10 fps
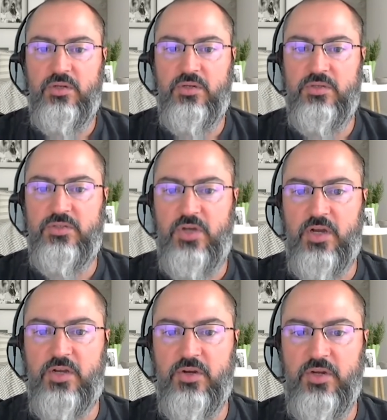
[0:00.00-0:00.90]

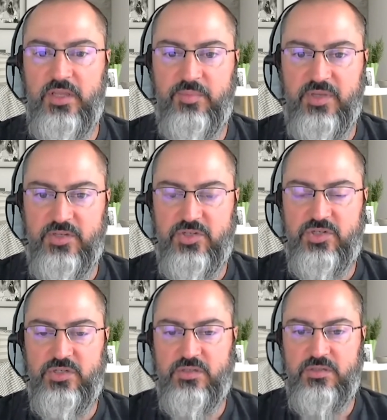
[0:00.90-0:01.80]
Docker
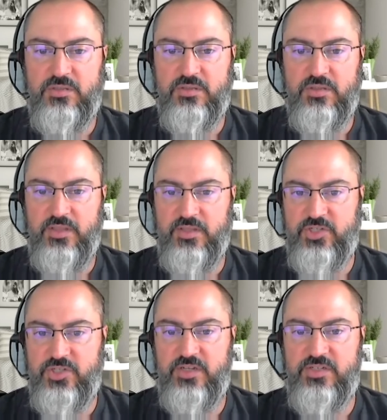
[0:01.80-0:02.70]
image and the
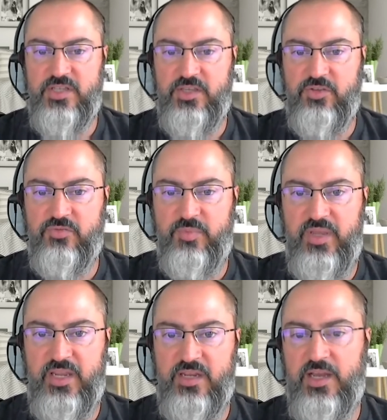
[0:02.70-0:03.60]
changes that you've
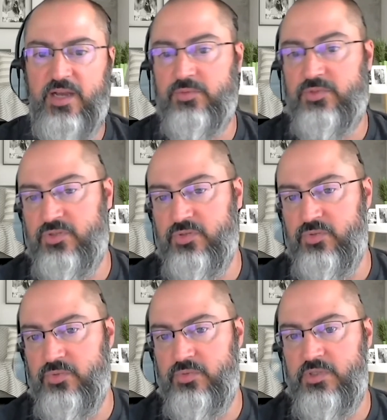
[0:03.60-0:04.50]
made out
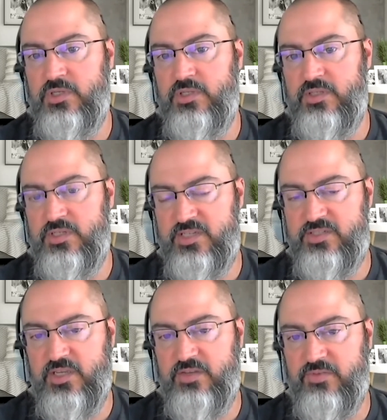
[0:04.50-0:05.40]
to the
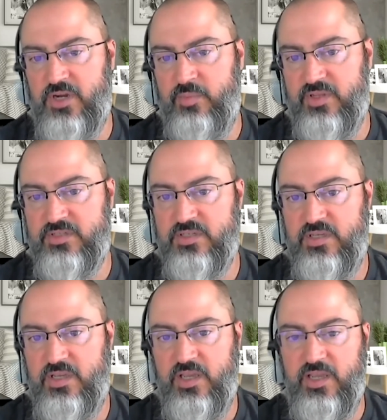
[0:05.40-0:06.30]
testing environment,
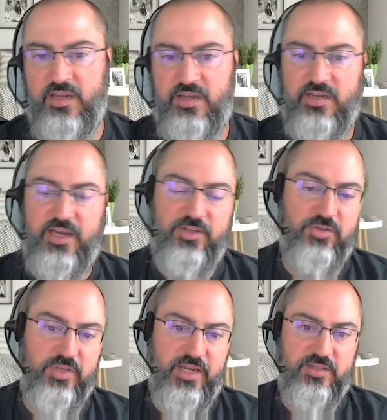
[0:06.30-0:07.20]
and how do you
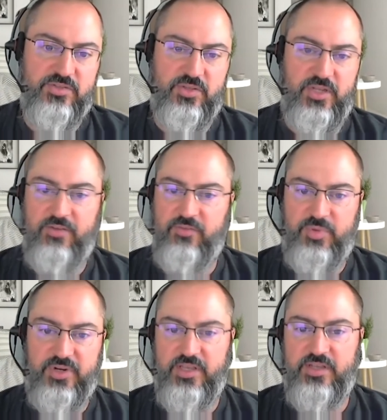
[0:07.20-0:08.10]
get it so that
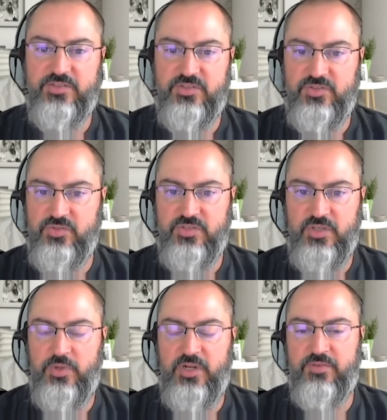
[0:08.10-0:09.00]
everybody else is using
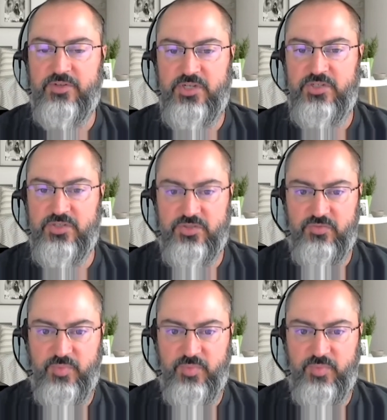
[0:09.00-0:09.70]
whatever changes you've made?